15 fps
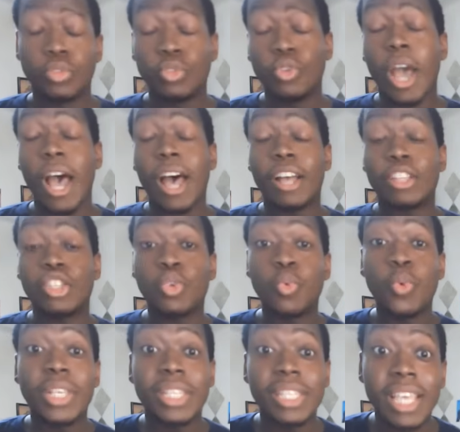You got a
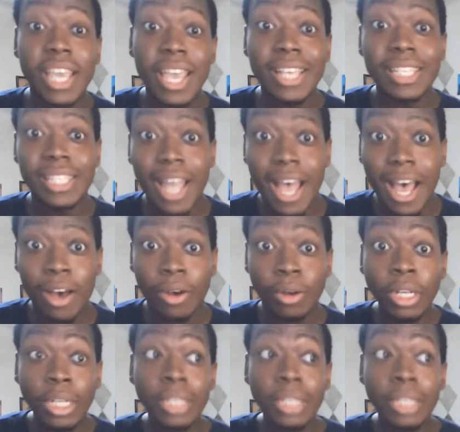twist hairstyle.